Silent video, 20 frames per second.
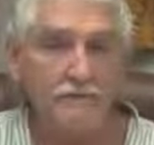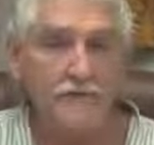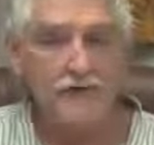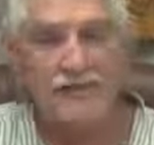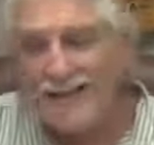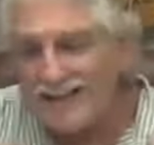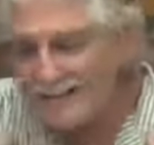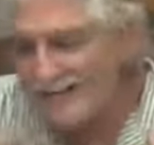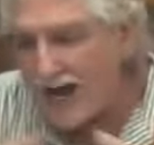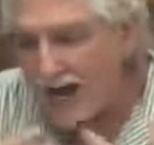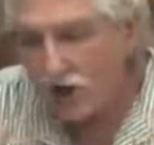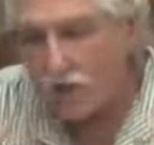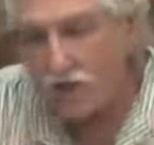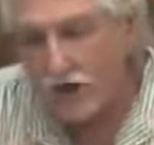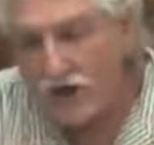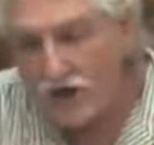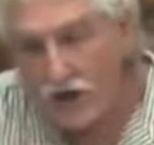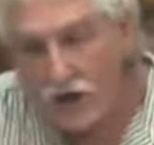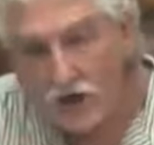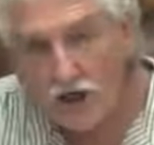And that's how
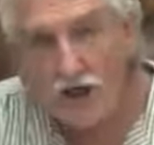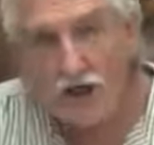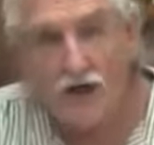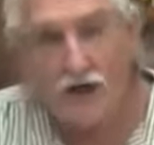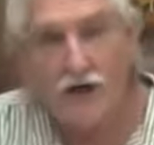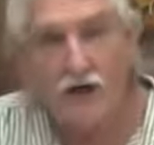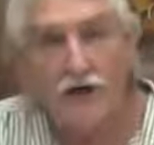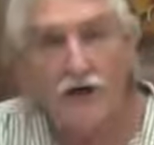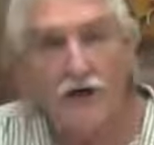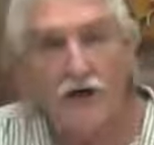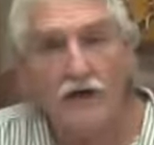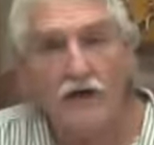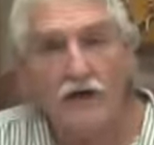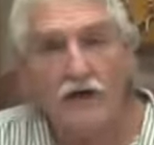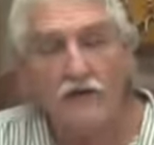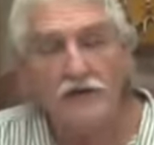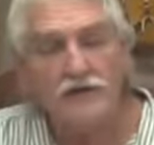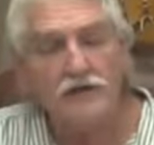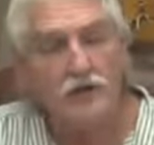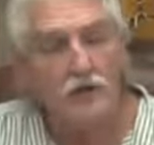we learn.
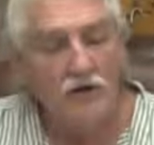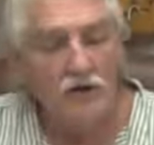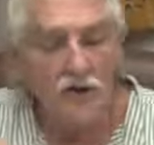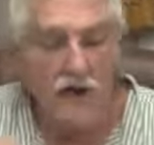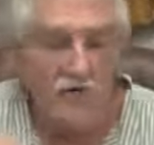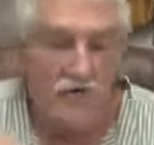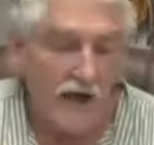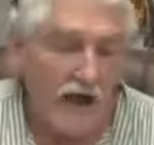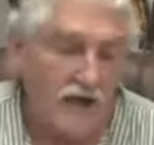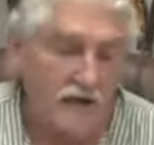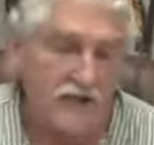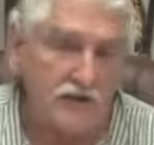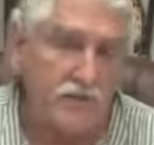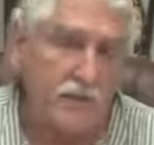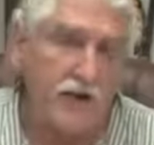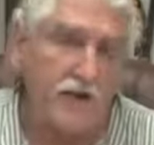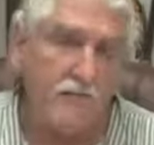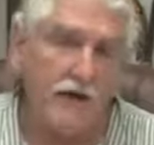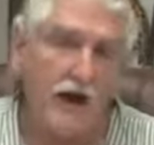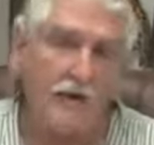So enough ask
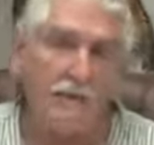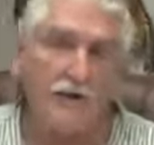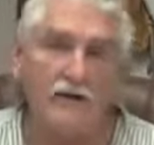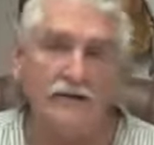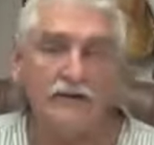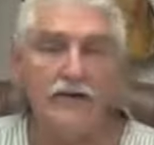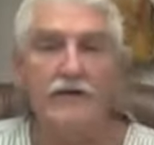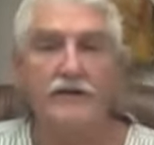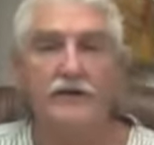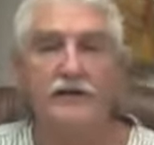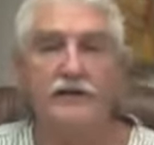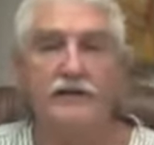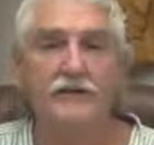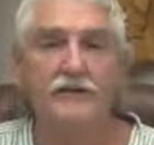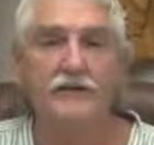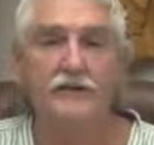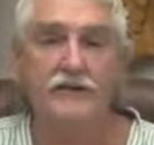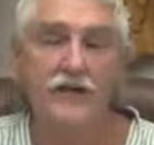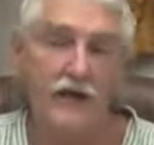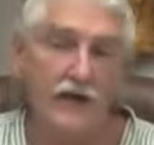me about my
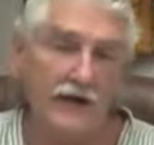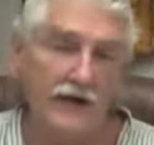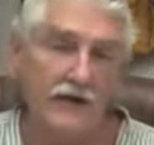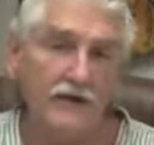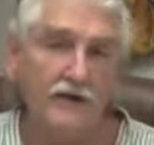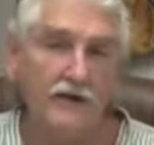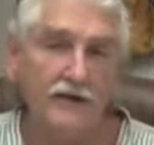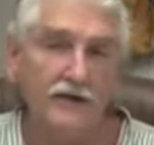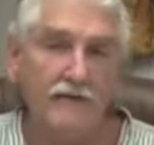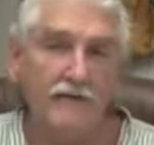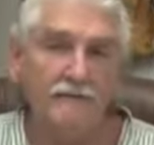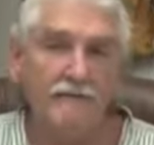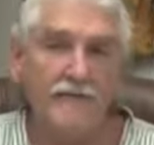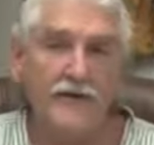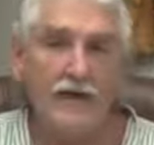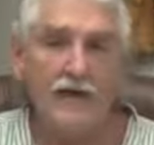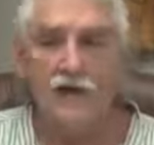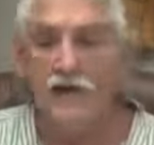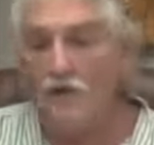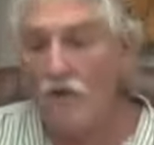teeth, okay?
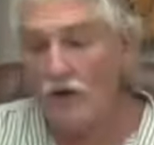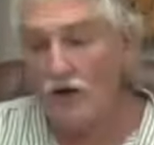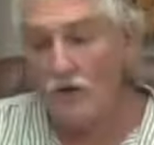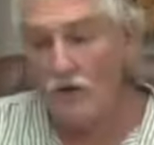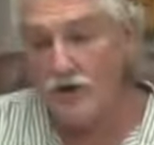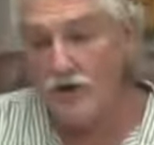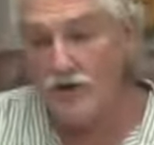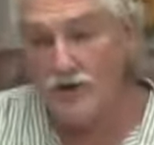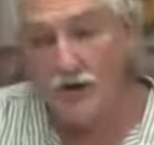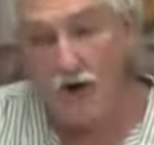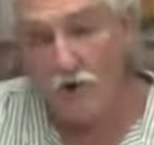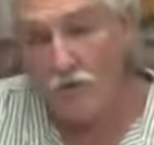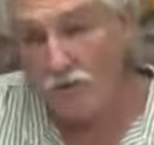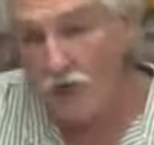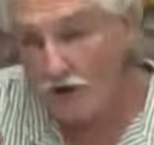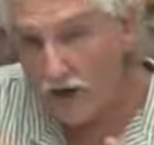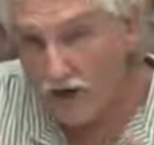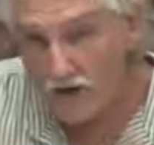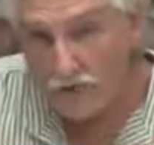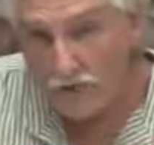Hey, you want to re-
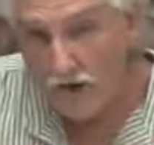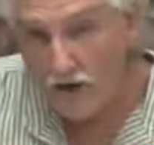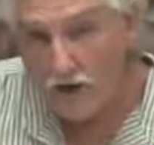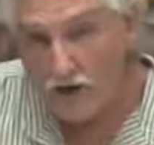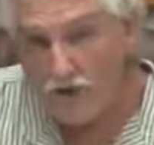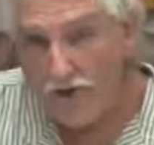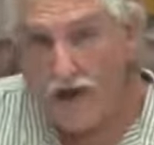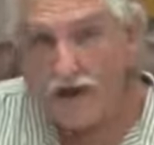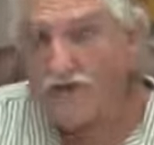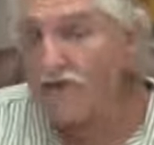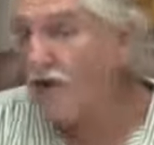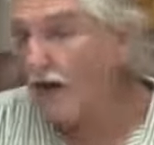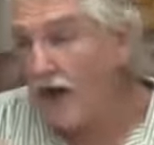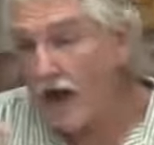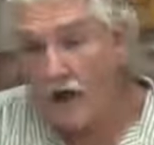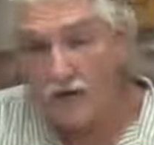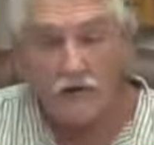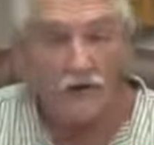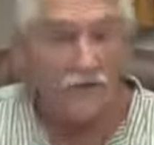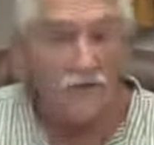believe me on that? Then
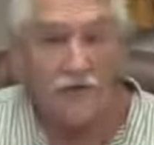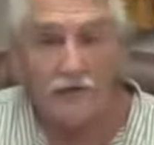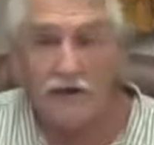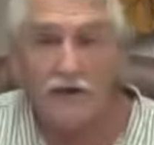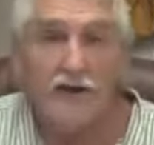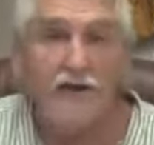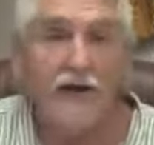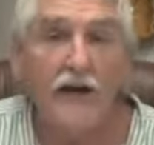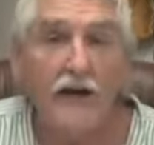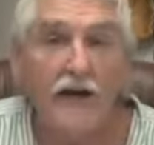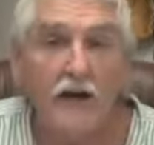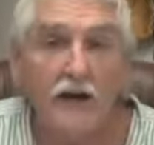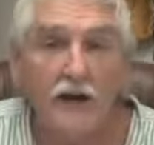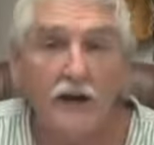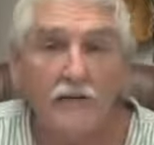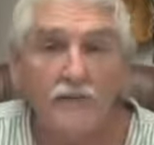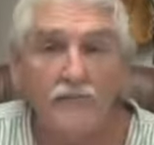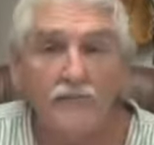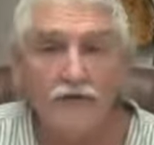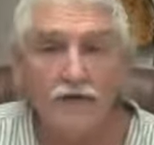I don't really
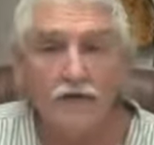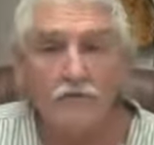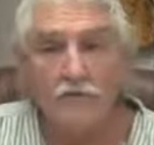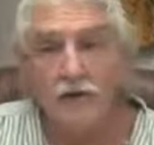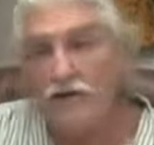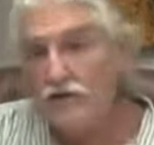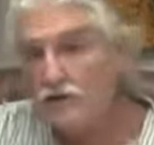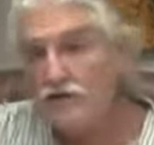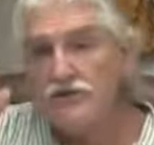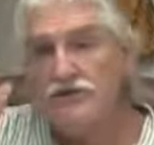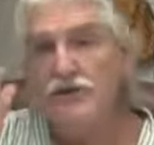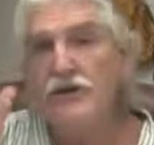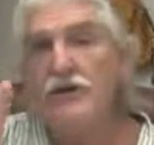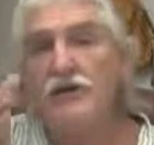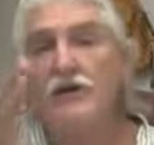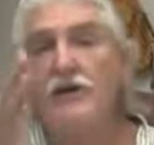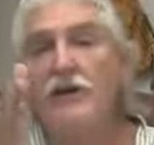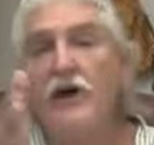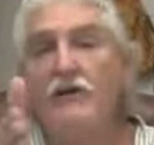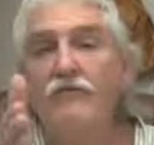care. But you've
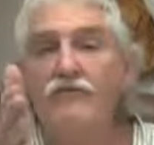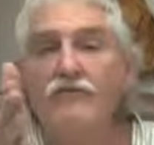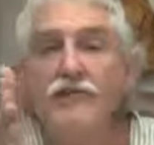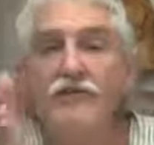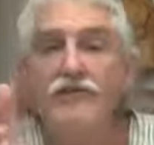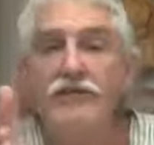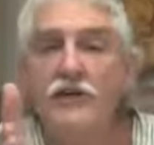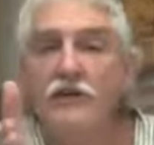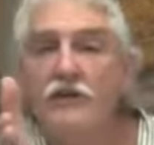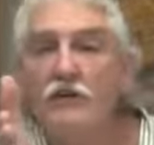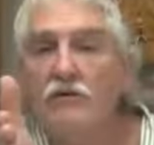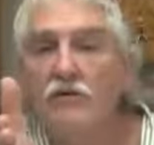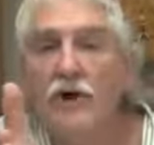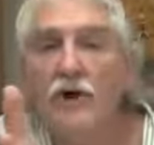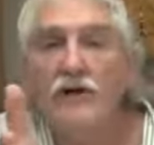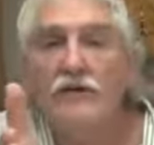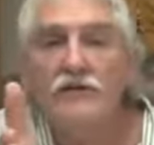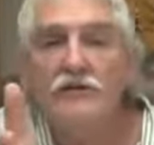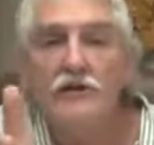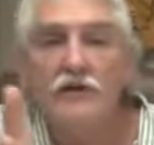seen enough
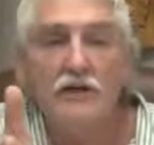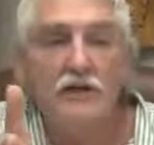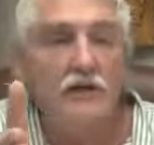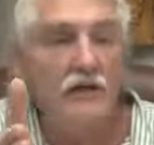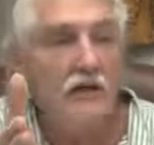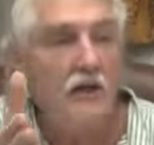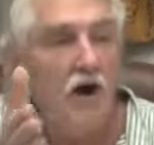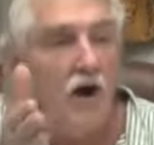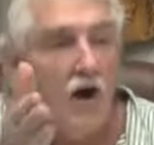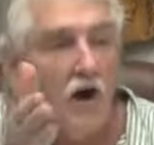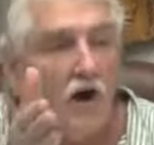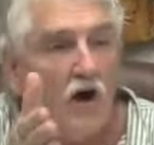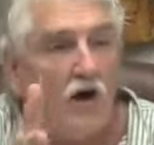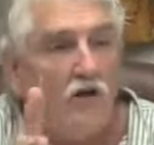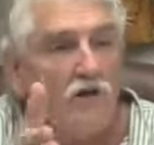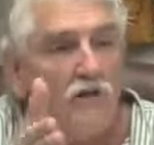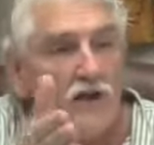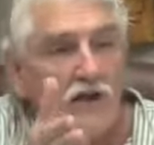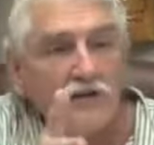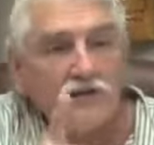regeneration
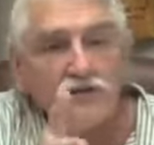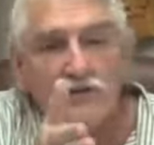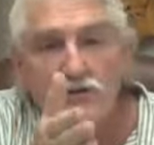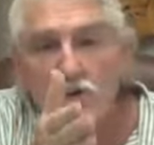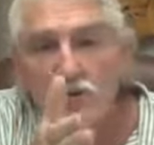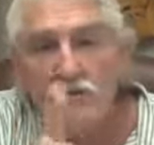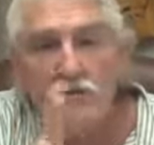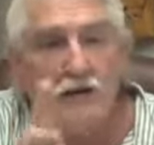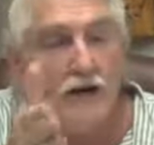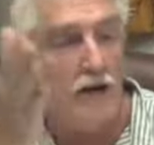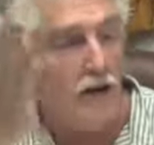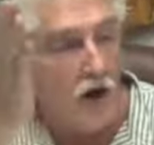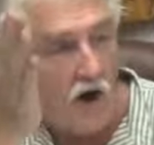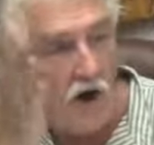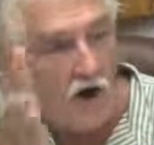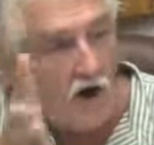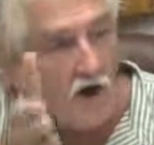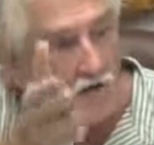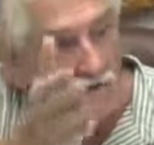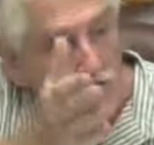on this Juby and
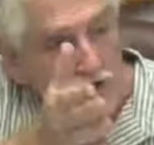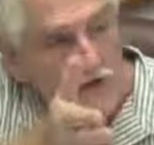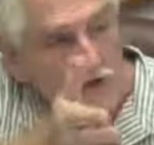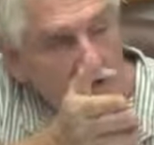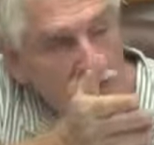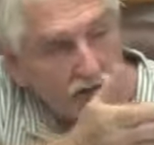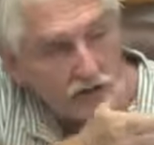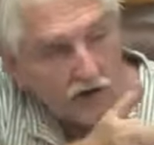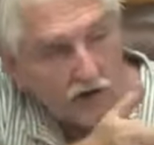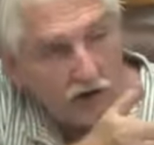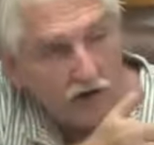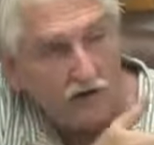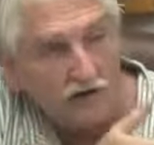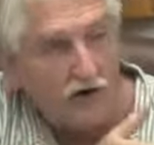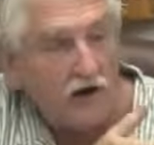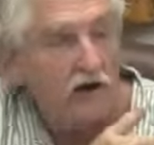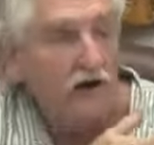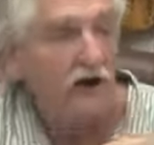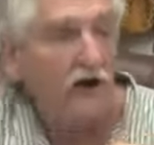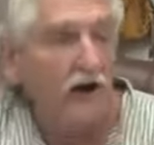on these on
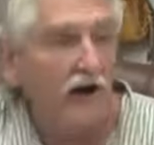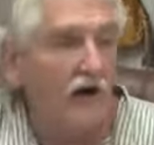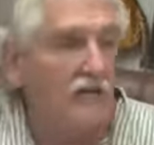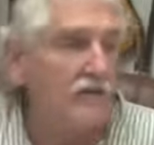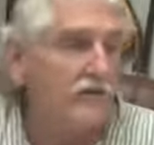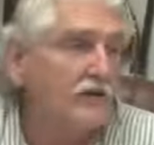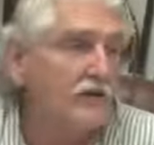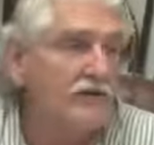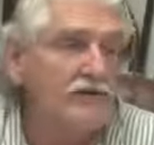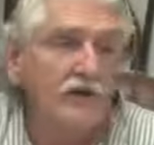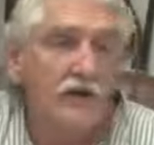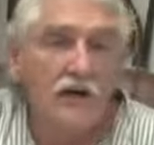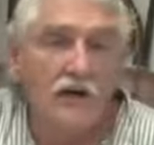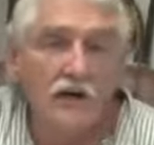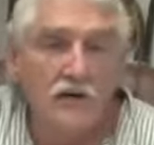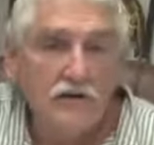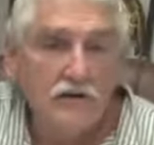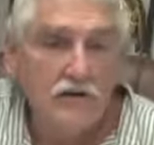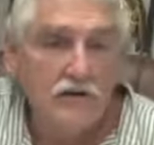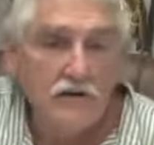on, on these
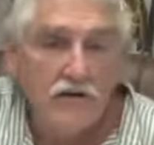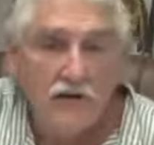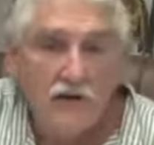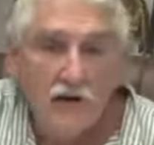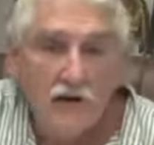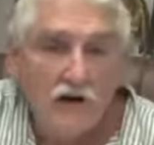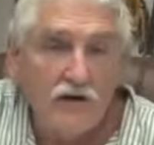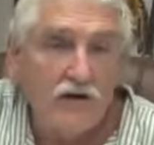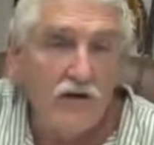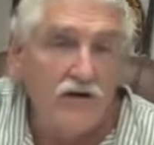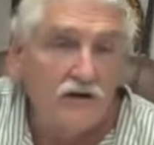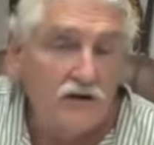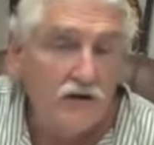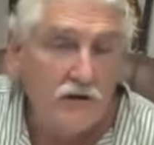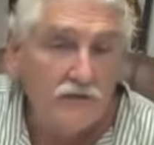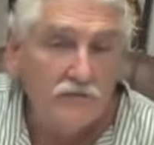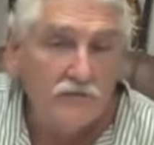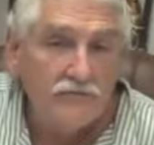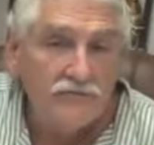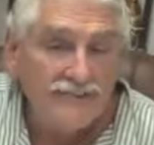uh, you, uh,
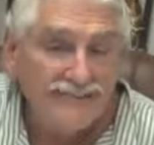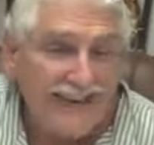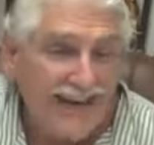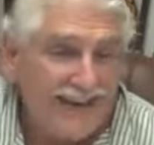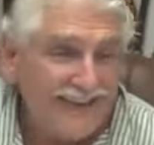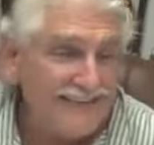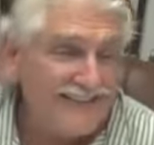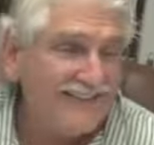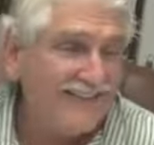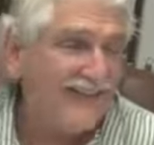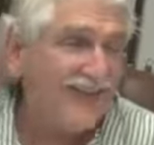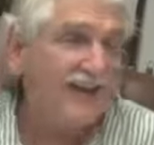YouTube sites.